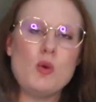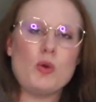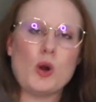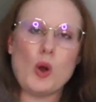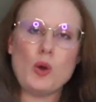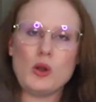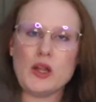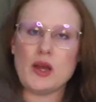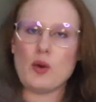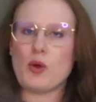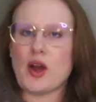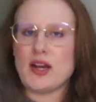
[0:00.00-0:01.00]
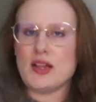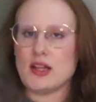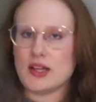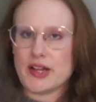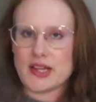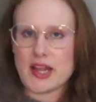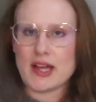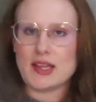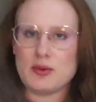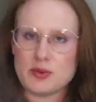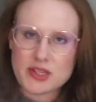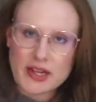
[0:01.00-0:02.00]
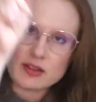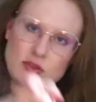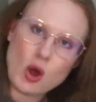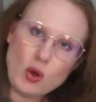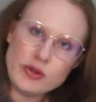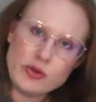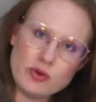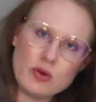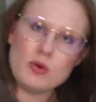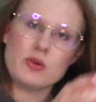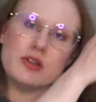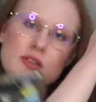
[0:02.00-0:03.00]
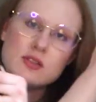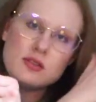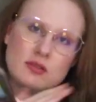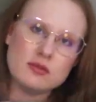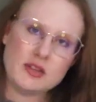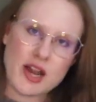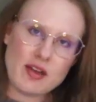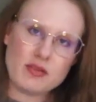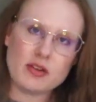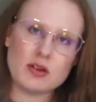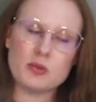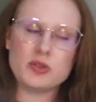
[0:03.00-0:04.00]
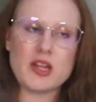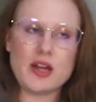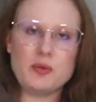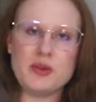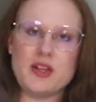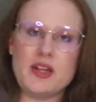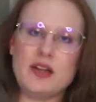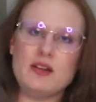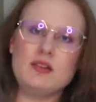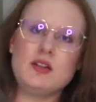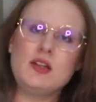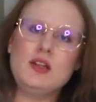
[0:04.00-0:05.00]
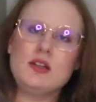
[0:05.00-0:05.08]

were holy or anything like that. He was like, no unicorns, never, we're done with it.